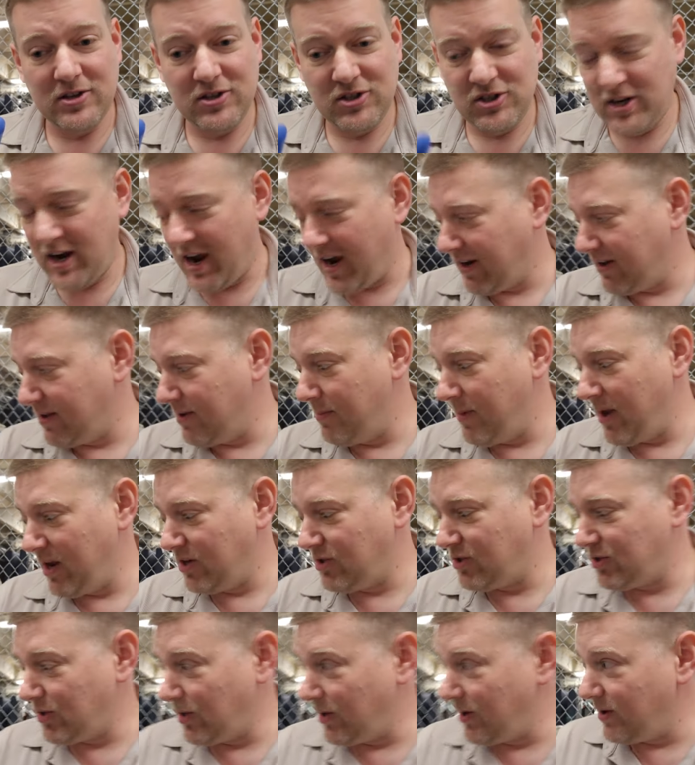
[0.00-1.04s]
check to make
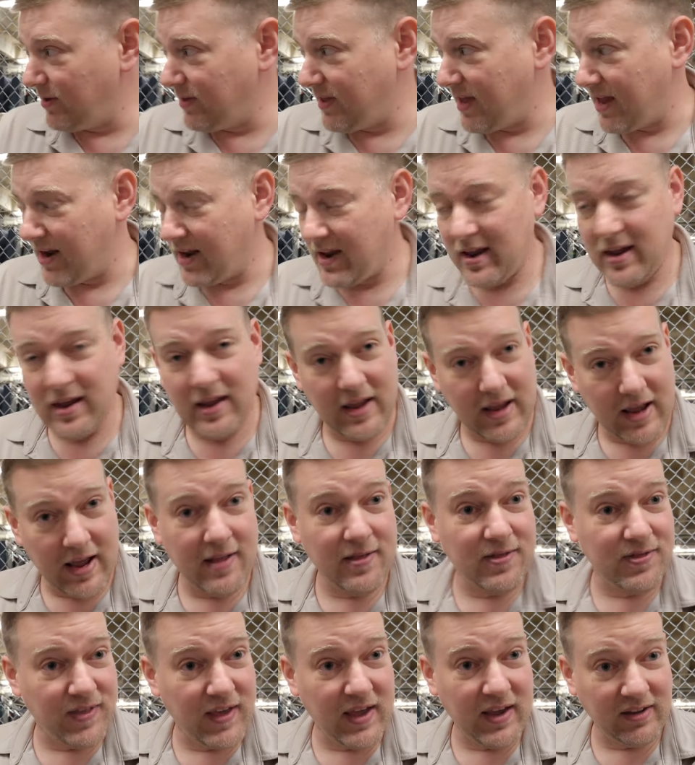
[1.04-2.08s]
sure that it
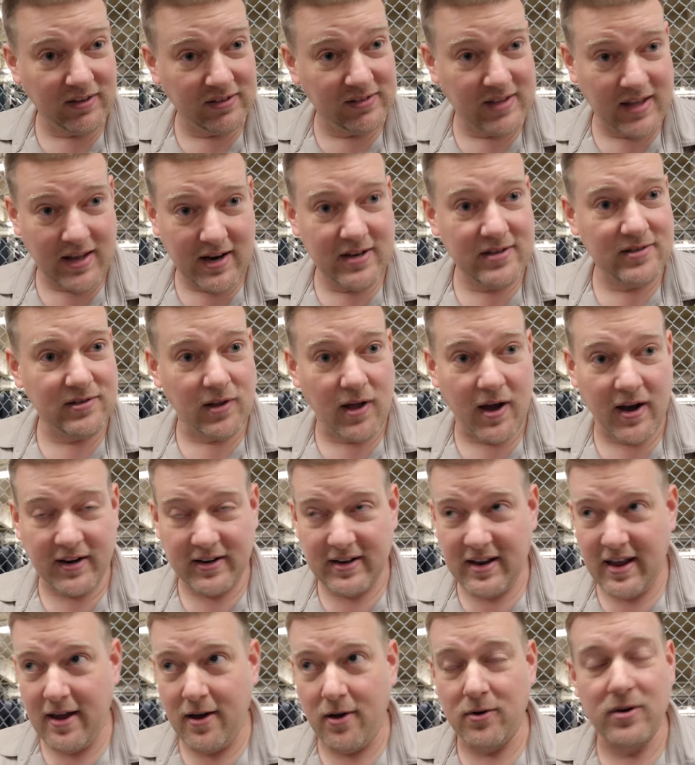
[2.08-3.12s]
thinks that it's locked
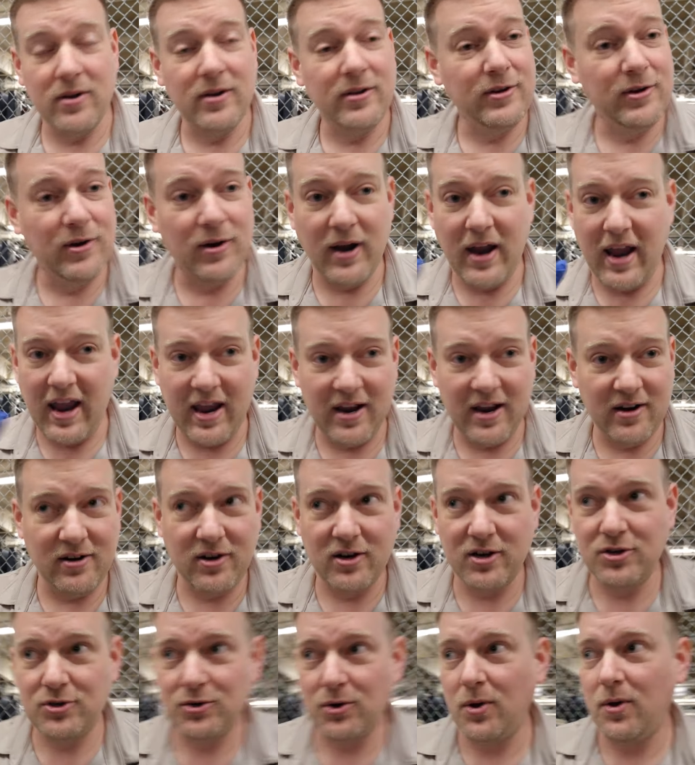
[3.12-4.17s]
down. Your hand
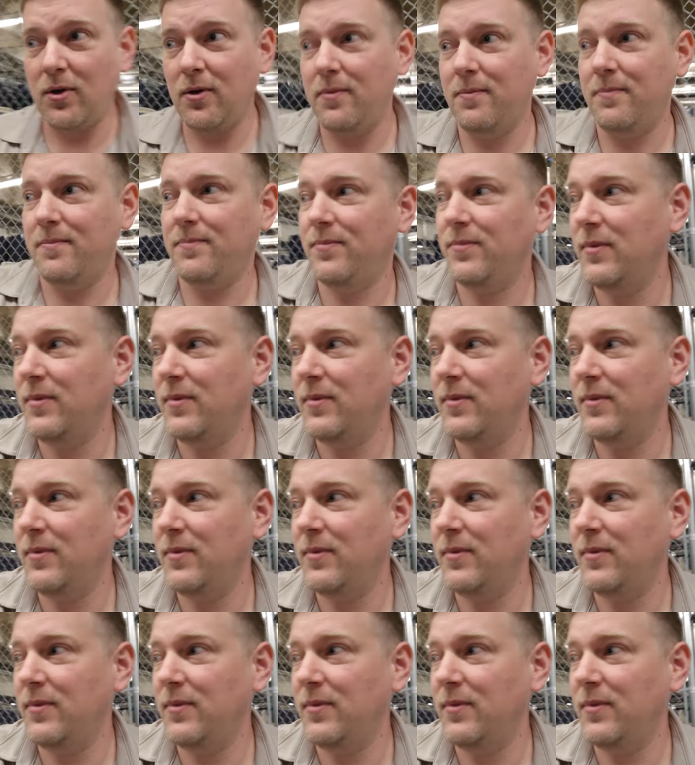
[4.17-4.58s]
controls